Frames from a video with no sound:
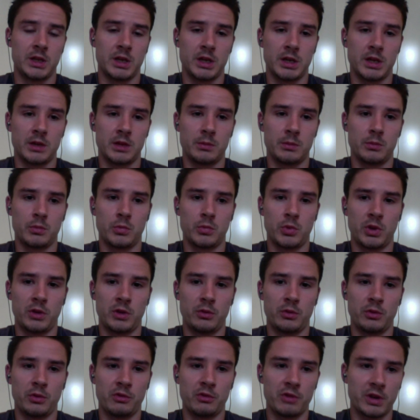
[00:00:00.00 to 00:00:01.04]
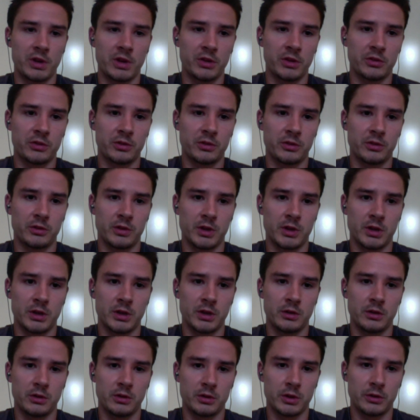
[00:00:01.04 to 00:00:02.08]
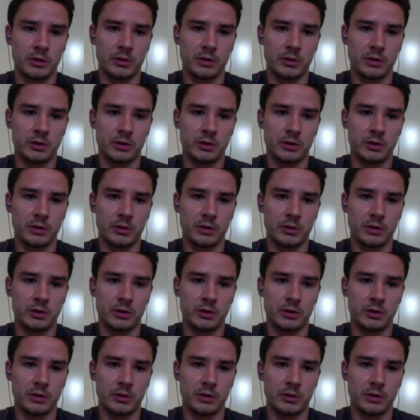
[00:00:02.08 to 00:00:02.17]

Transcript: um, we we raised uh,